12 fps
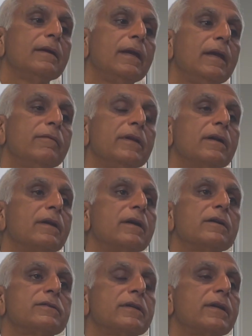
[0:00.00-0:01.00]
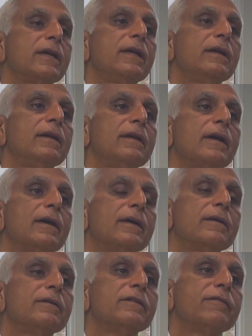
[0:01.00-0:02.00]
even a cursory
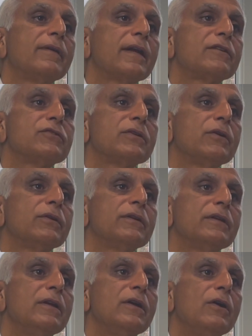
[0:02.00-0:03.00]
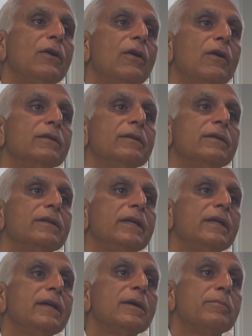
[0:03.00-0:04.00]
reflection on
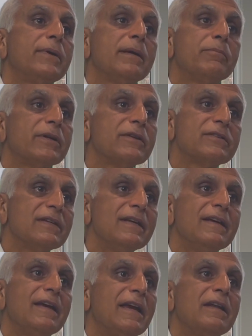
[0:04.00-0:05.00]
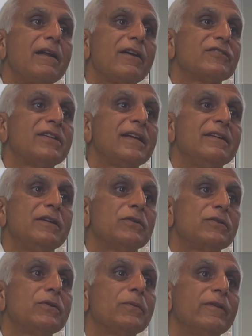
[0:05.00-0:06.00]
the papers in last 10 years,
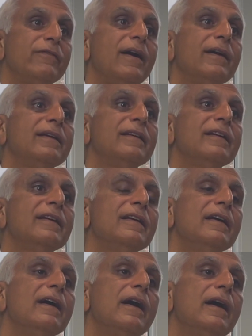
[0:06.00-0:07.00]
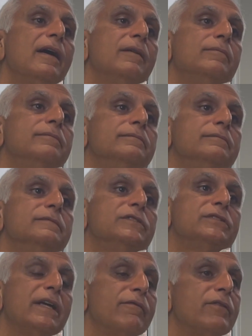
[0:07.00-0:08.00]
you will find
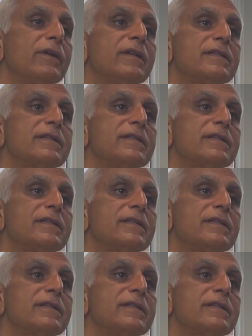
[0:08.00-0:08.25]
several